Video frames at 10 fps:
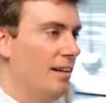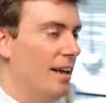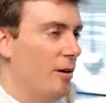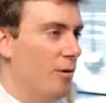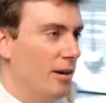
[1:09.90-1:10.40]

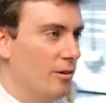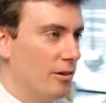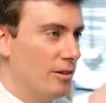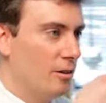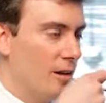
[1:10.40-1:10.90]
That way
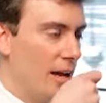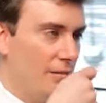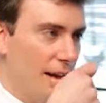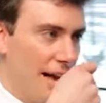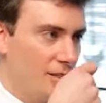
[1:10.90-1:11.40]
you kind of
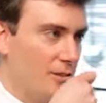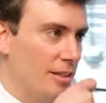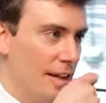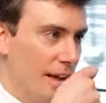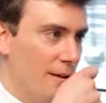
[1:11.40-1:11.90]

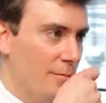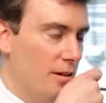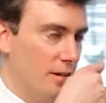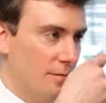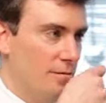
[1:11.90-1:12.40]
naturally aim
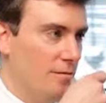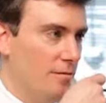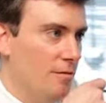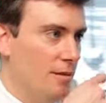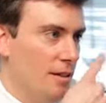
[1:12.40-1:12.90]
the
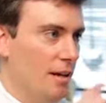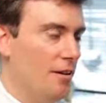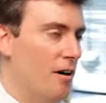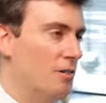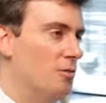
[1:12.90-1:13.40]

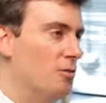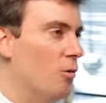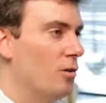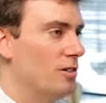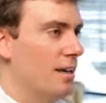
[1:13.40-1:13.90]
nozzle
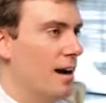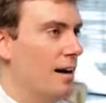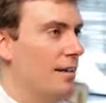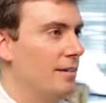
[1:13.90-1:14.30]
towards the eye.